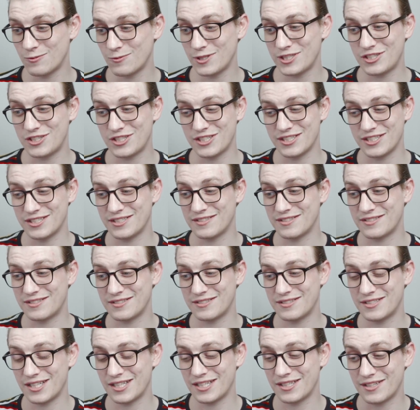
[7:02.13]
which is
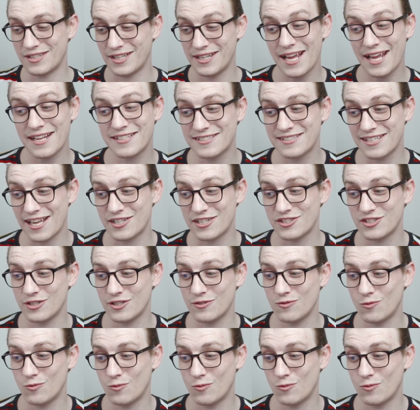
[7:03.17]
the next section,